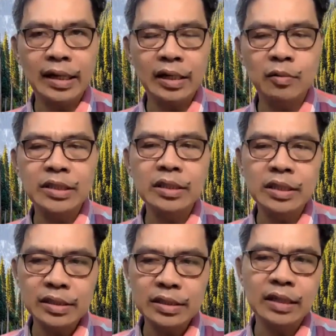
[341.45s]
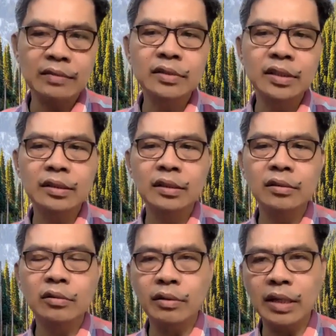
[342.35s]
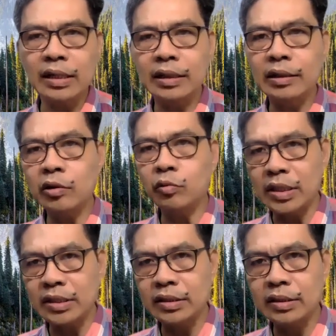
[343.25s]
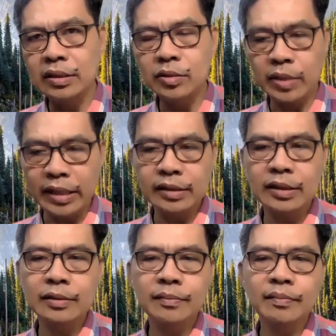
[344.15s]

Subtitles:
He was deceived to think that that was right.